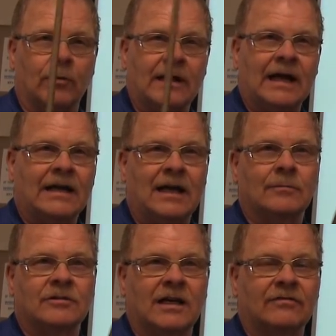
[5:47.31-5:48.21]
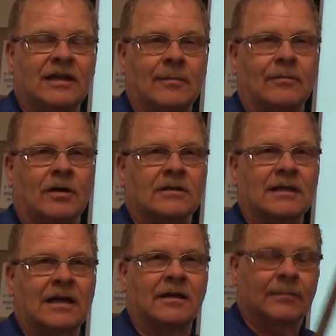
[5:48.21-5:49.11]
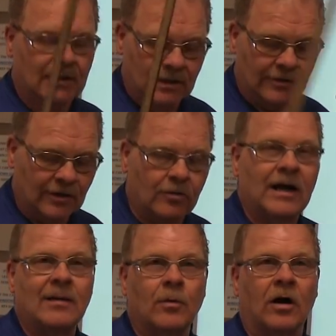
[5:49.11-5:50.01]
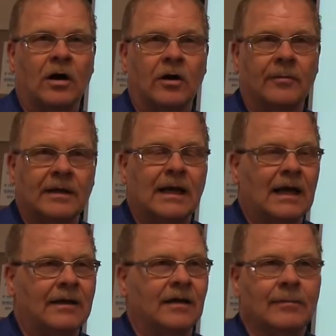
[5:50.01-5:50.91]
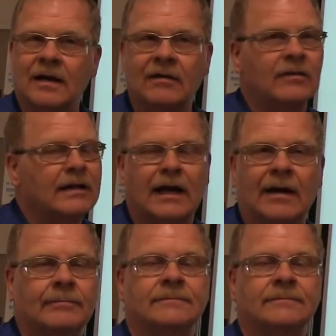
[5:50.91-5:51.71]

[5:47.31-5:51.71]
When that camshaft time and mark lined up, the crank mark ought to be lined up every time.